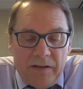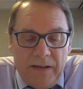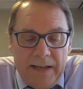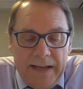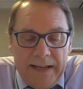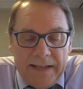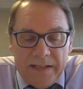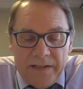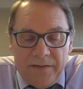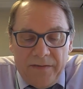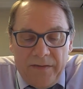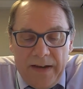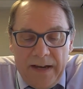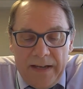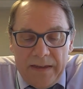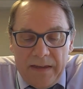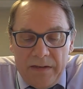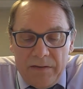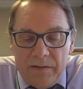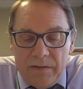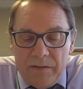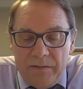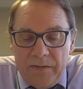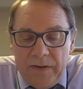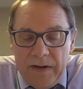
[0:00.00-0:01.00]
classified the
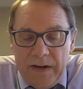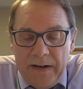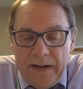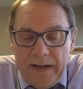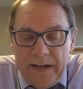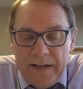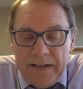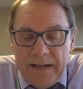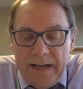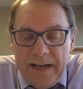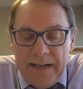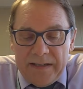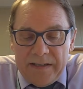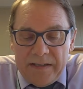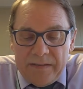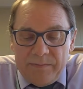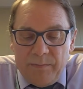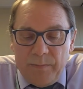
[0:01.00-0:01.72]
new variant as